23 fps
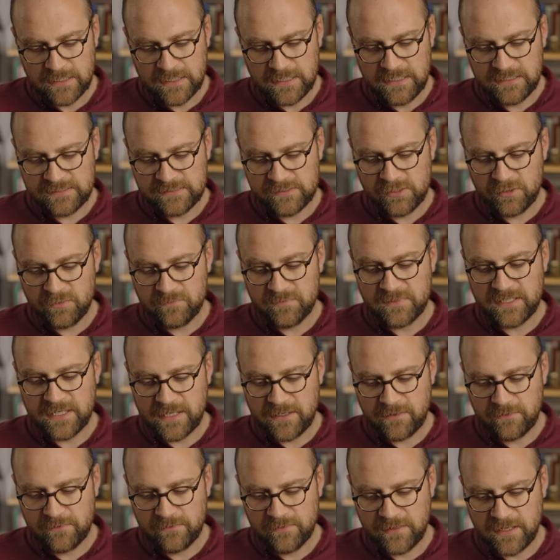He stooped
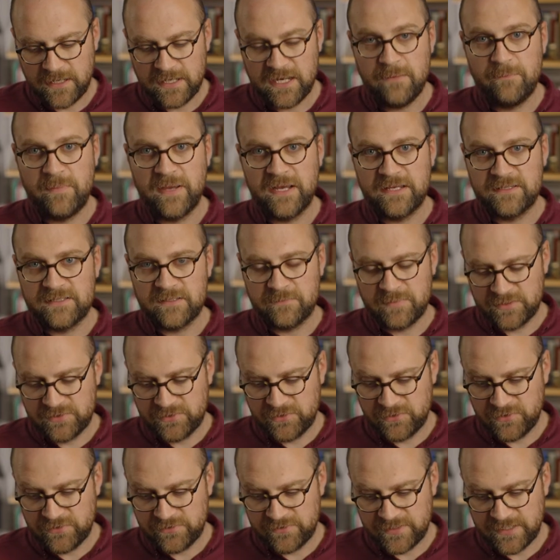down and he picked up a
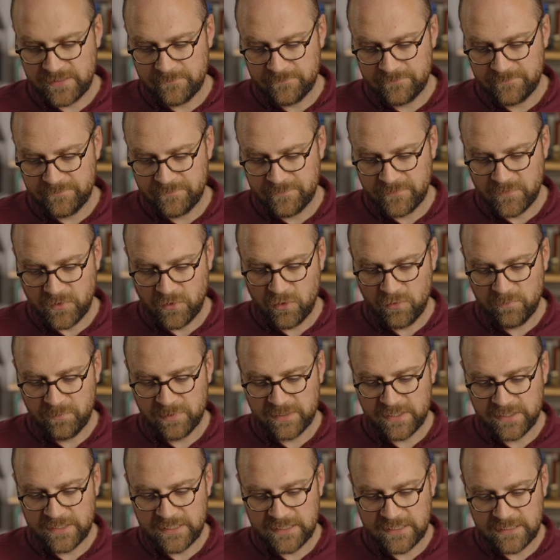Torah, all
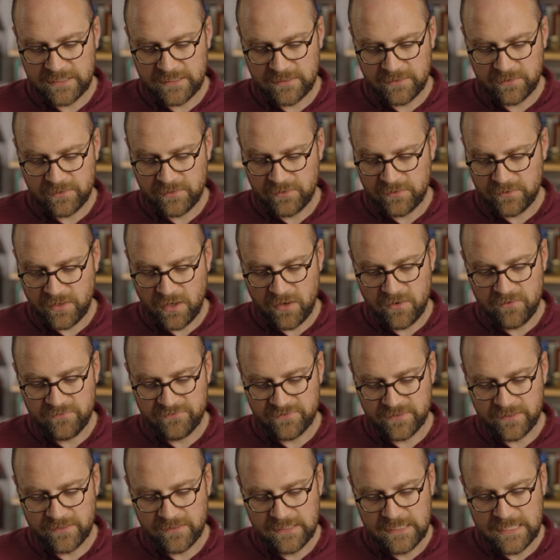bloodied
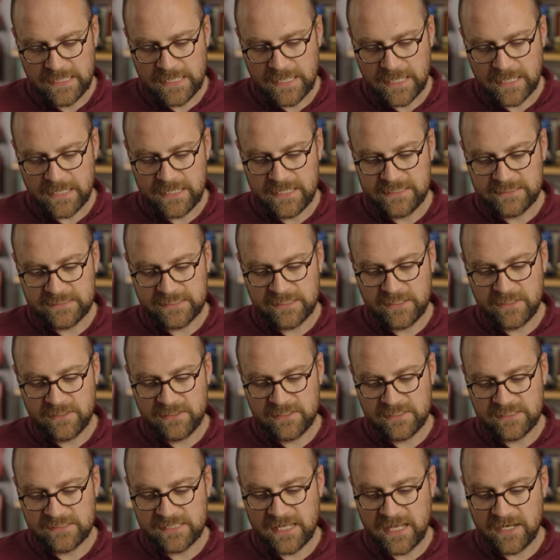over, and he turned
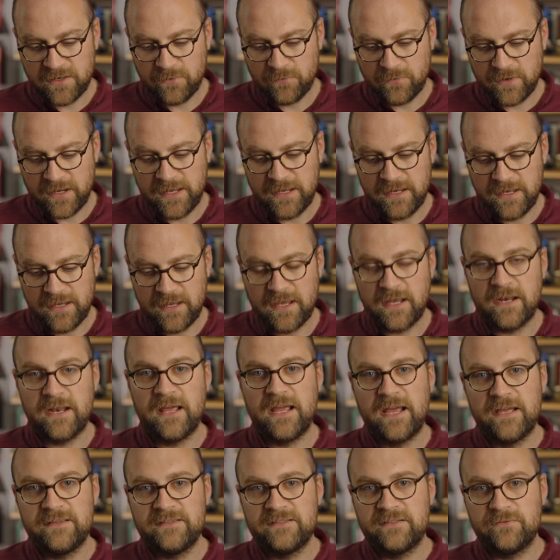his head away, and I
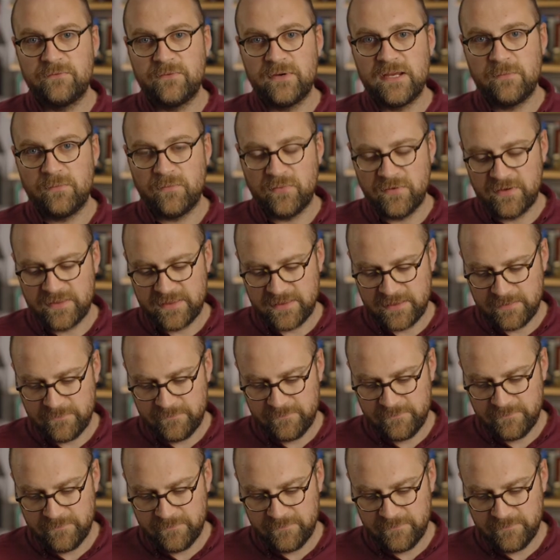had to weep with him,